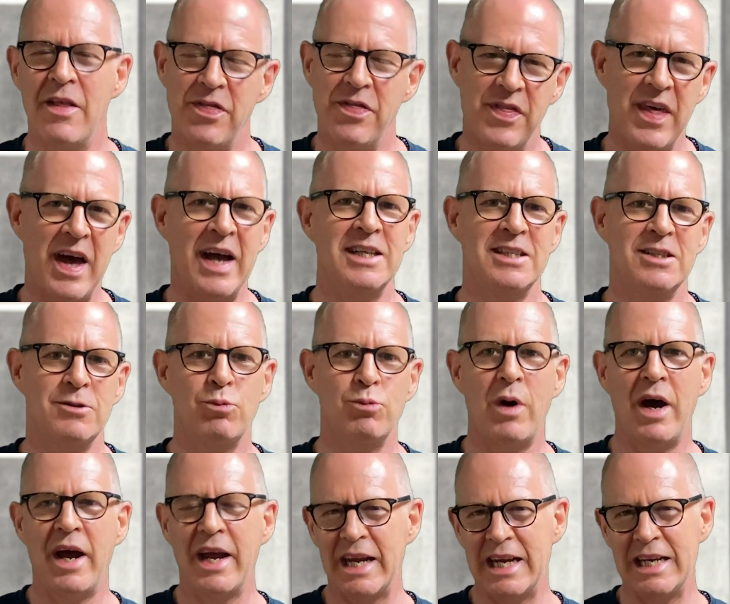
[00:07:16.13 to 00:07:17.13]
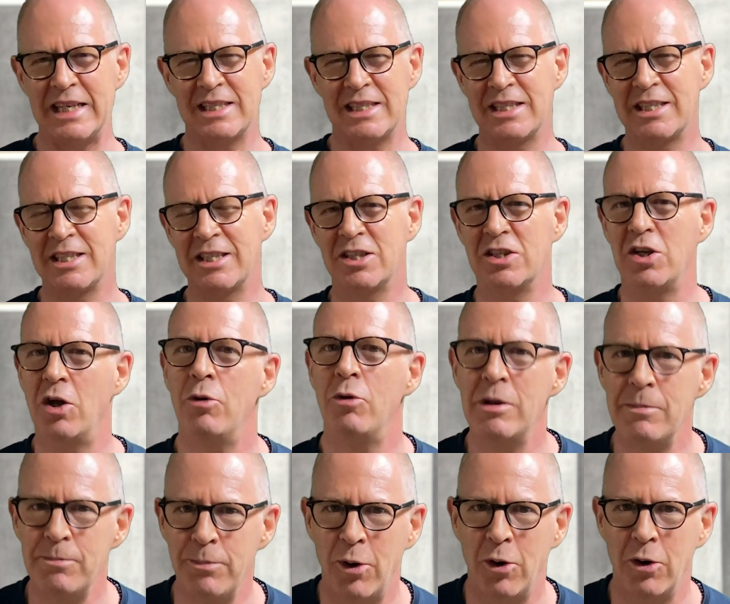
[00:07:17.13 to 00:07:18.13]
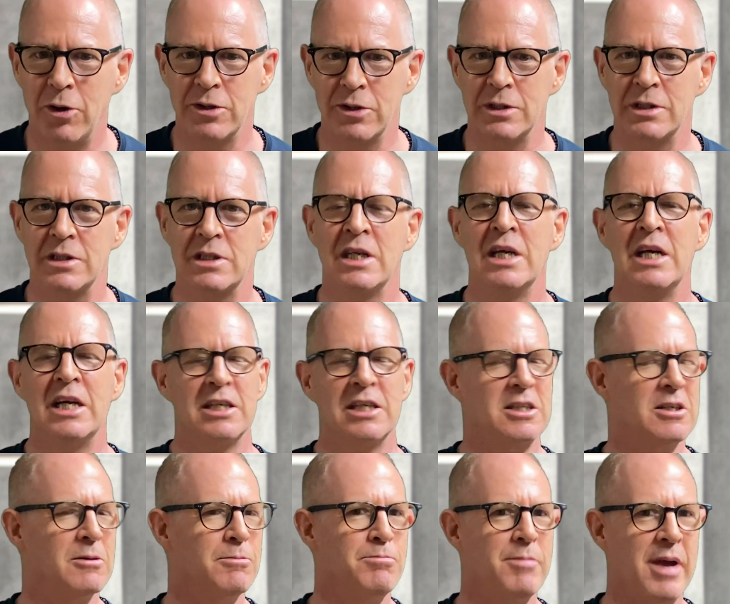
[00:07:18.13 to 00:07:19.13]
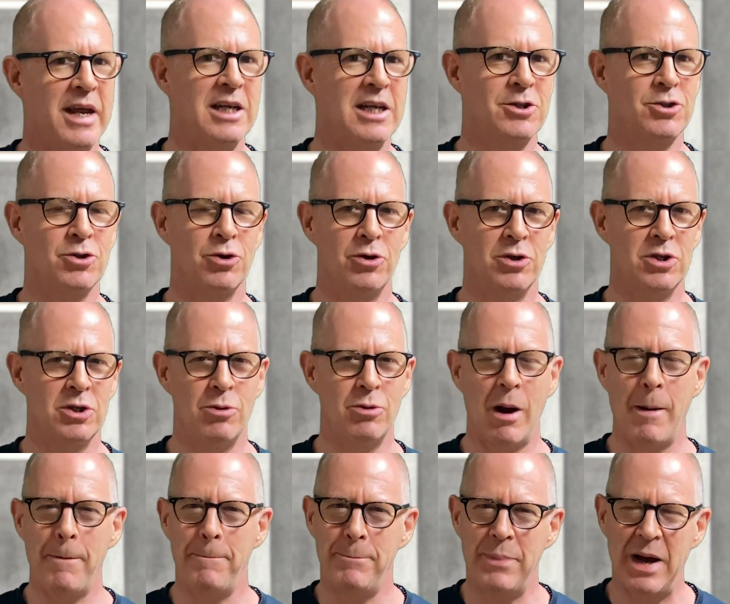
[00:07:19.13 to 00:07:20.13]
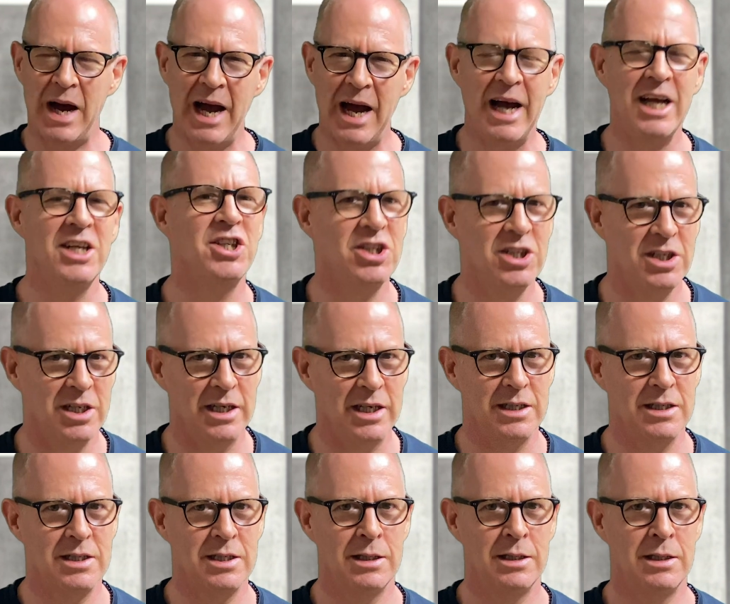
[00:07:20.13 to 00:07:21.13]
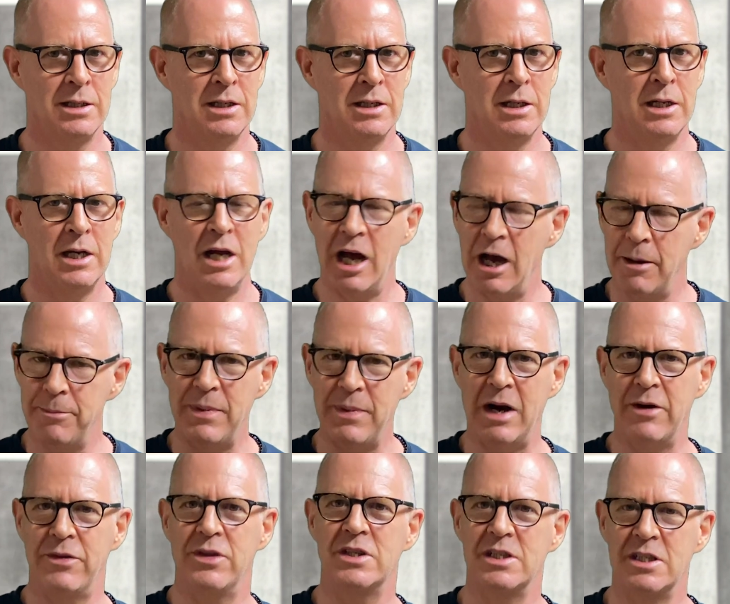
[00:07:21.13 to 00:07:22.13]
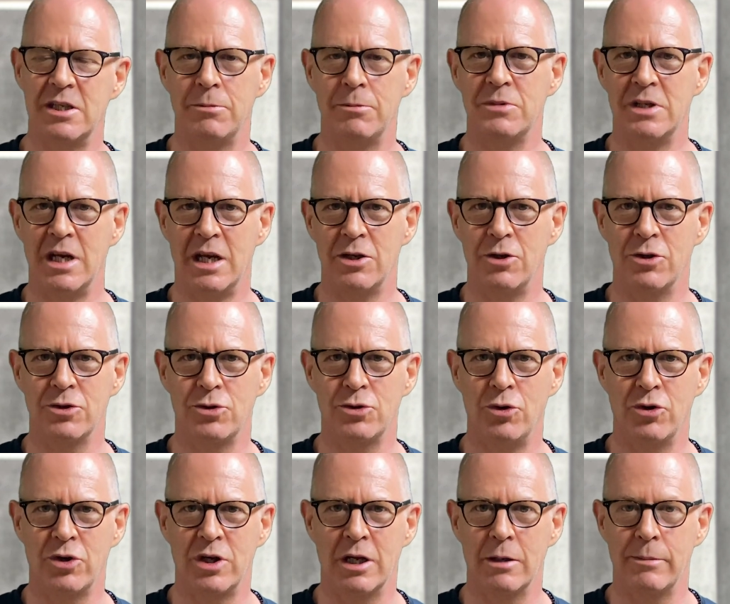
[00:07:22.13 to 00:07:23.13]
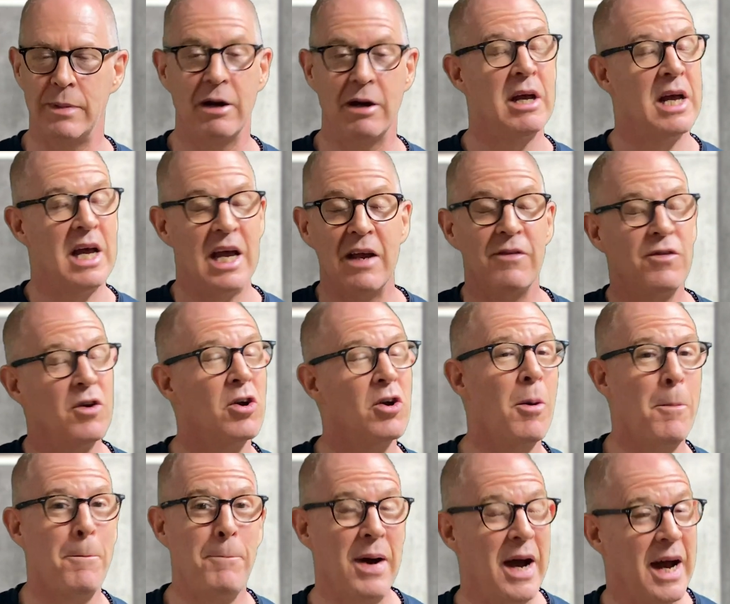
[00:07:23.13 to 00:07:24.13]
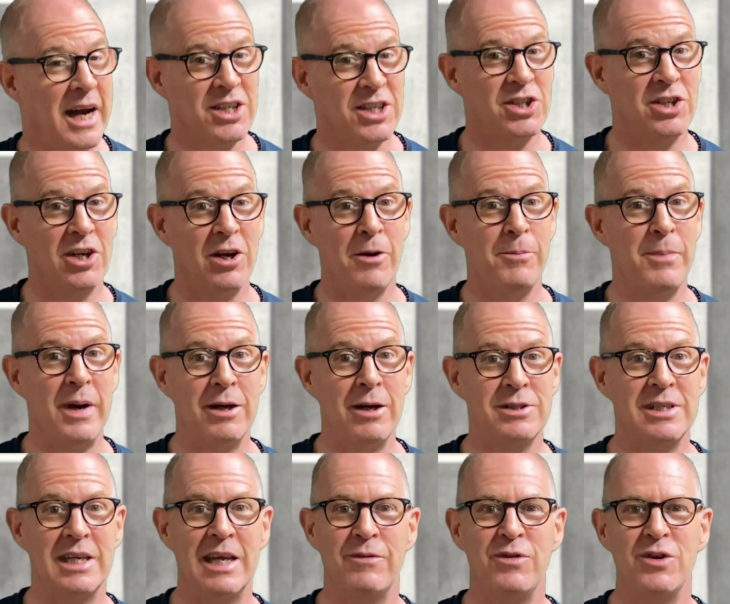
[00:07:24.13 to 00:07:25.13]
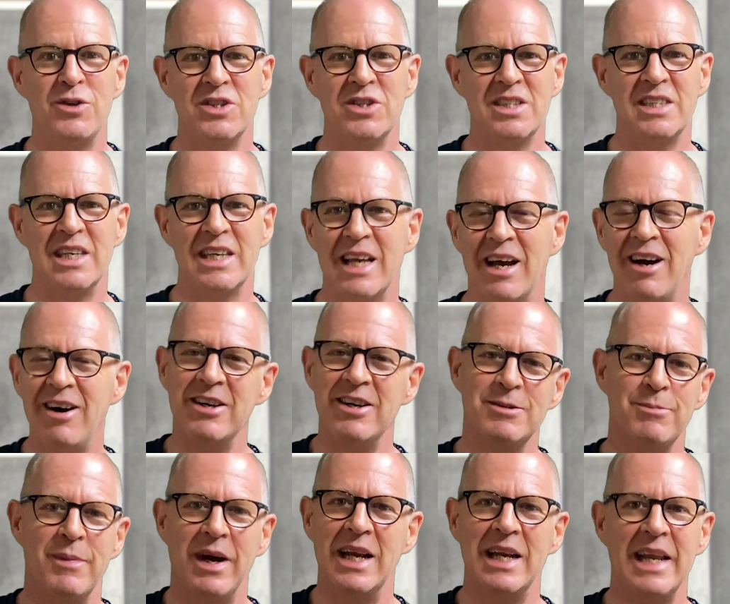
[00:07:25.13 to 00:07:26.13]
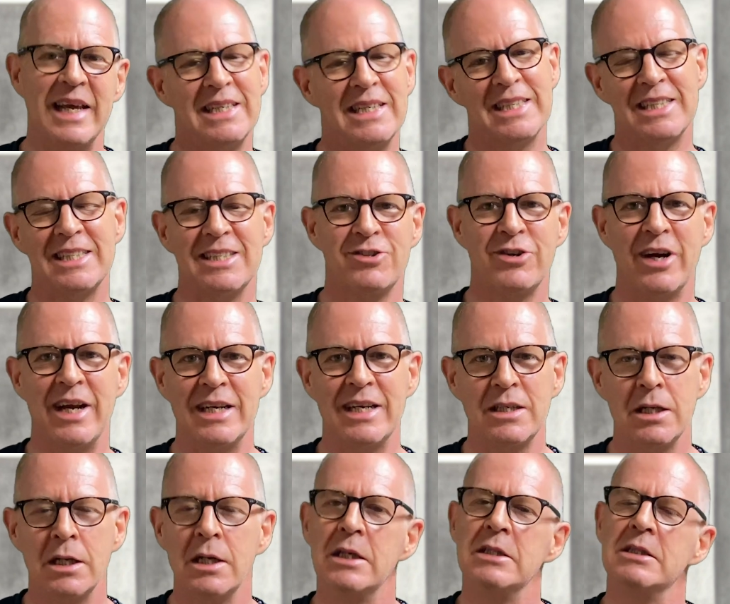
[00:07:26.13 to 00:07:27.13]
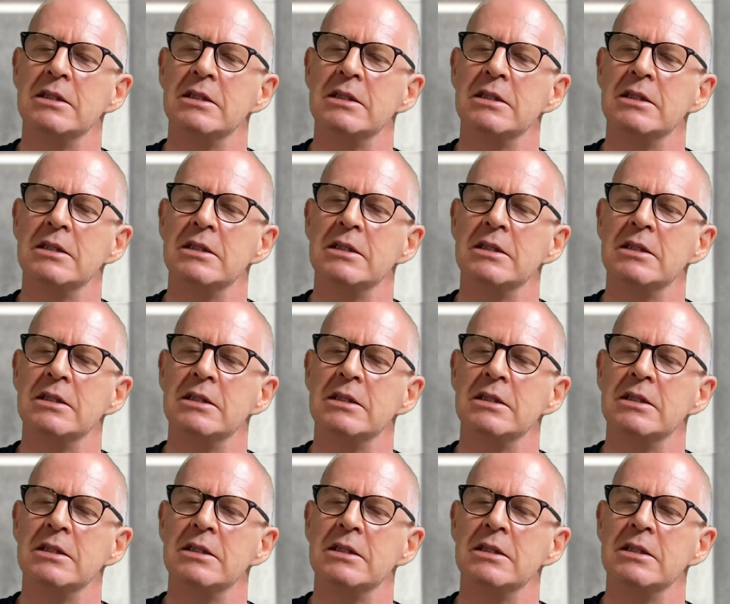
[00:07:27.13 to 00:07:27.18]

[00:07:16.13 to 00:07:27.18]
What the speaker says: That's why it's so important to make sure you are passionate about the subject you're talking about. If you're not passionate about it, if you just think, oh, it's my latest trend,